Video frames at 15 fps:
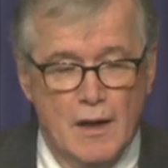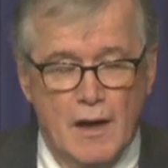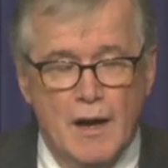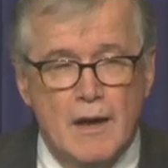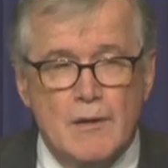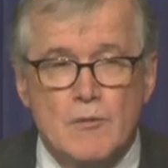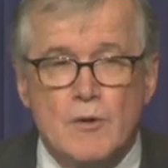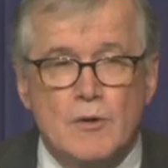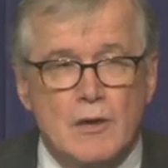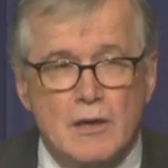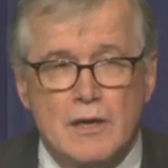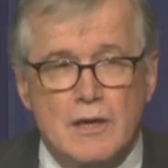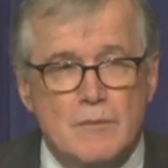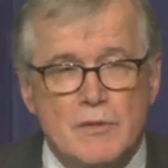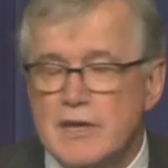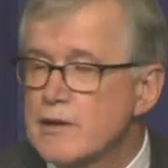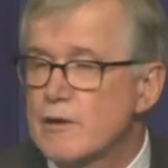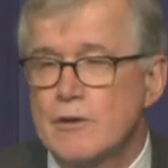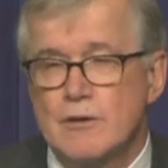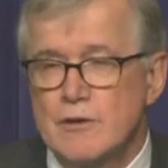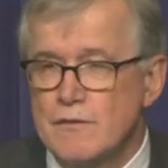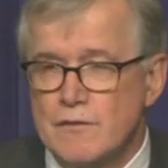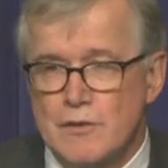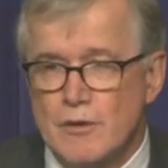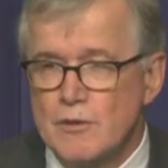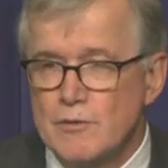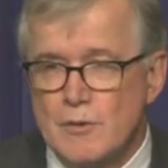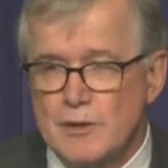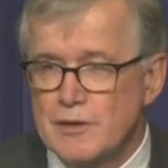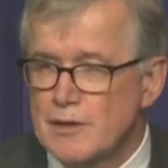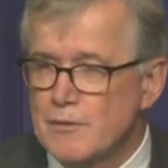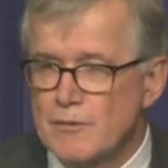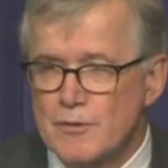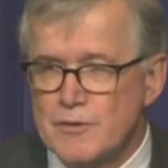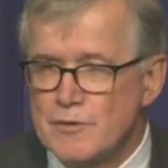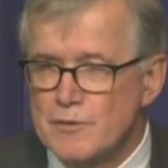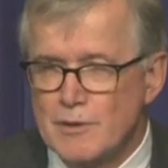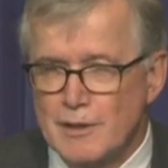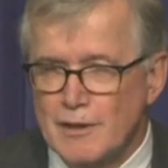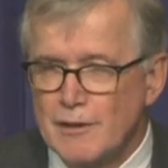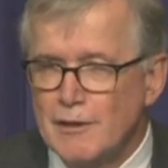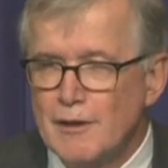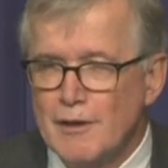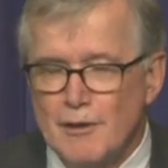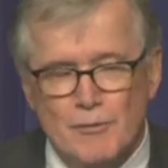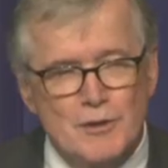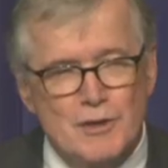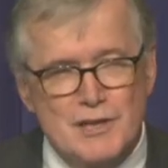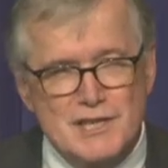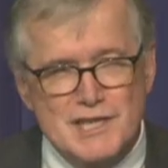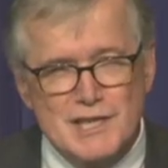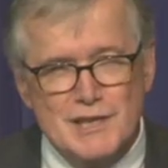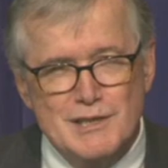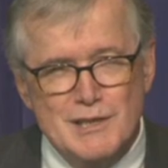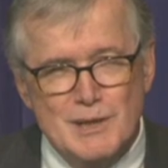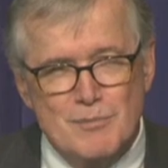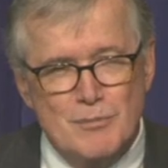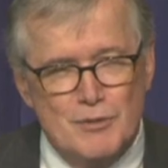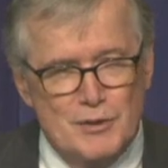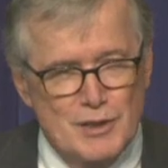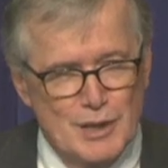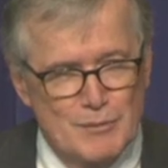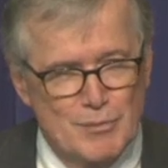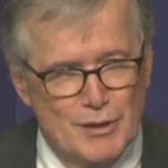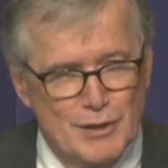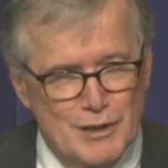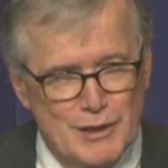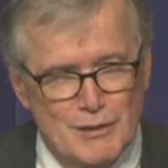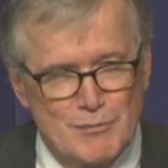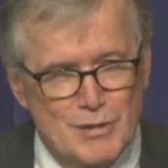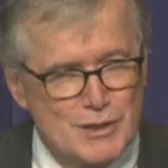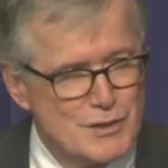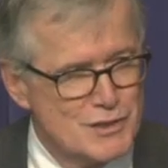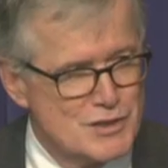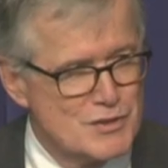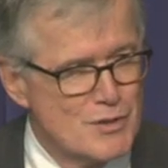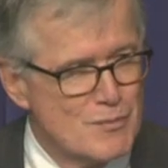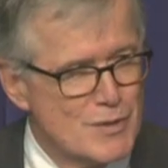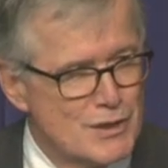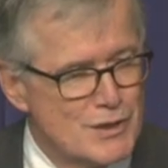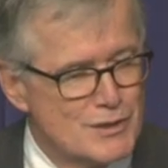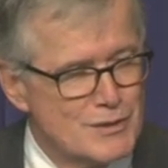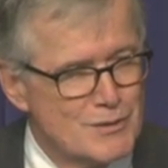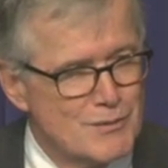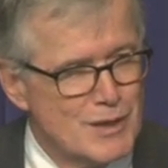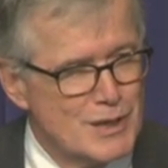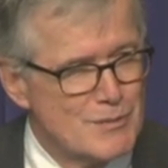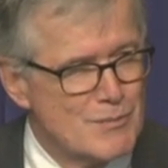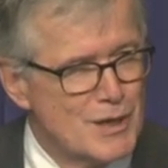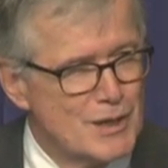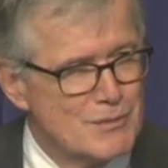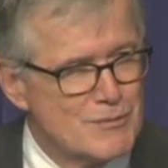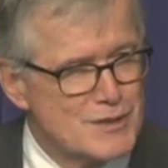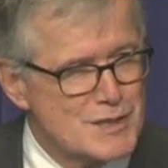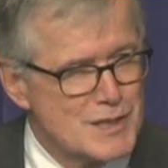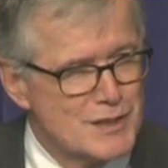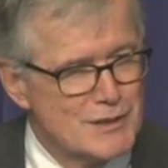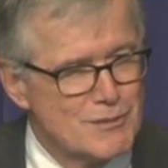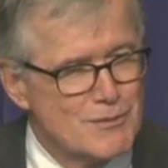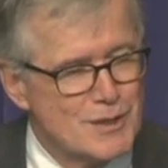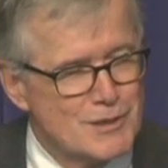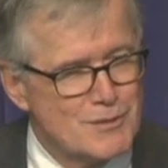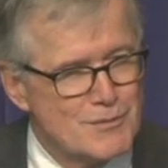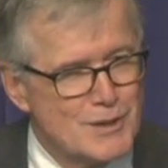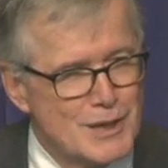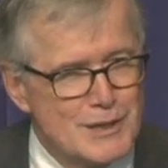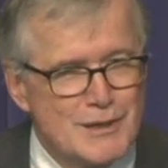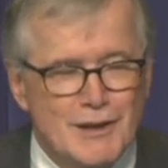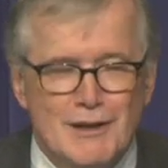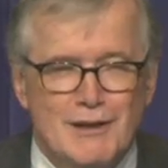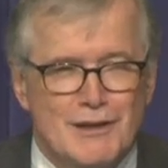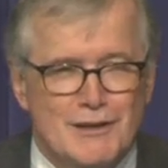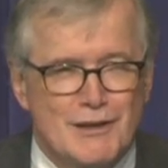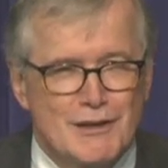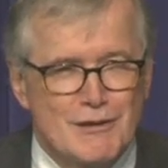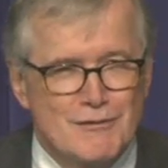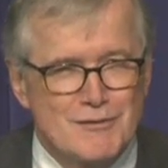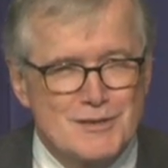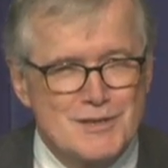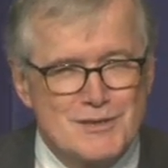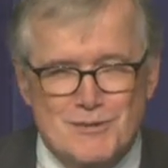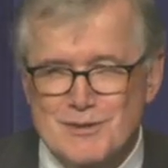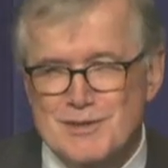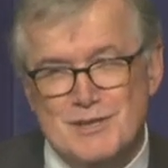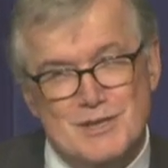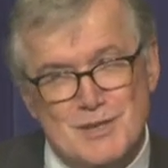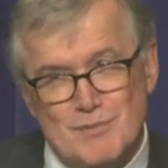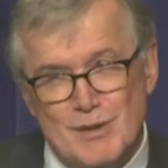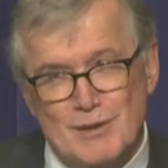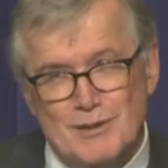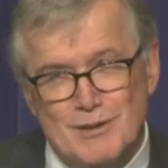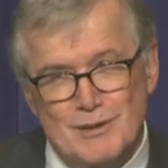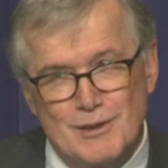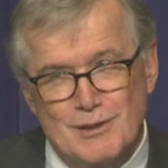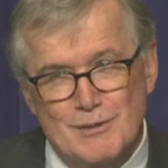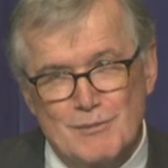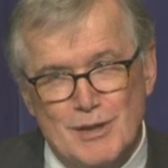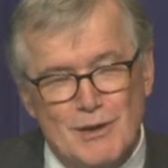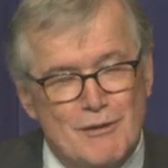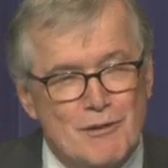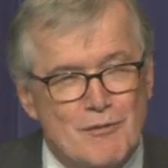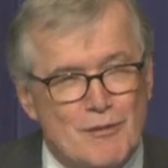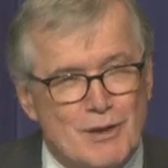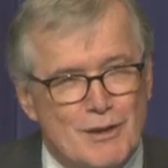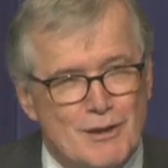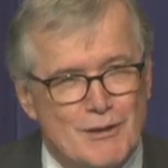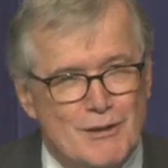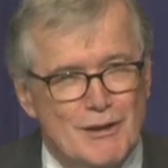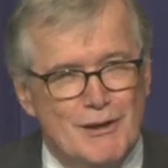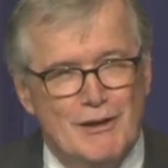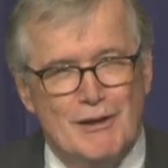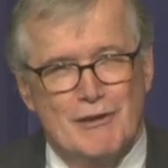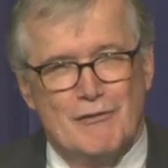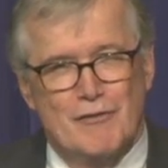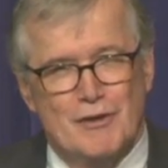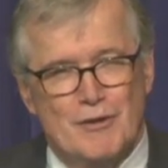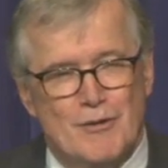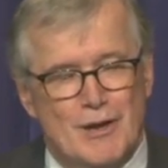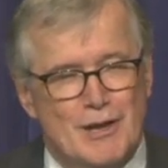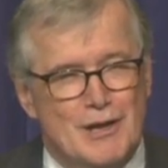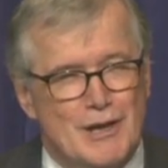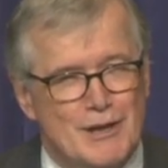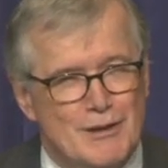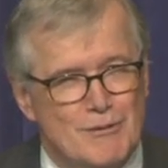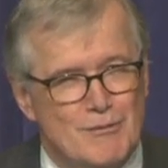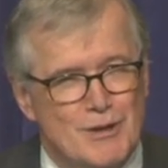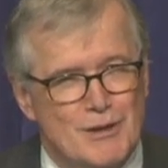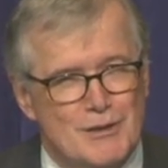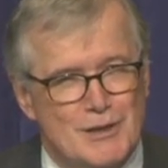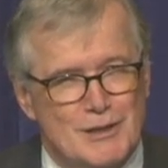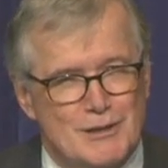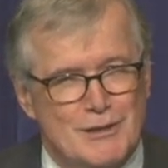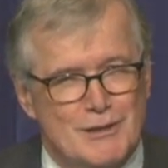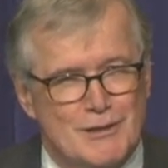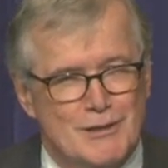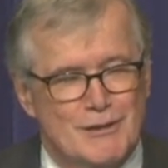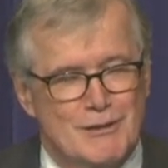I will claim they couldn't have known what they were doing when they signed up with that plan, because nobody in their right mind would sign away the right to have resources spent on them. Now, if we can figure out how to run that,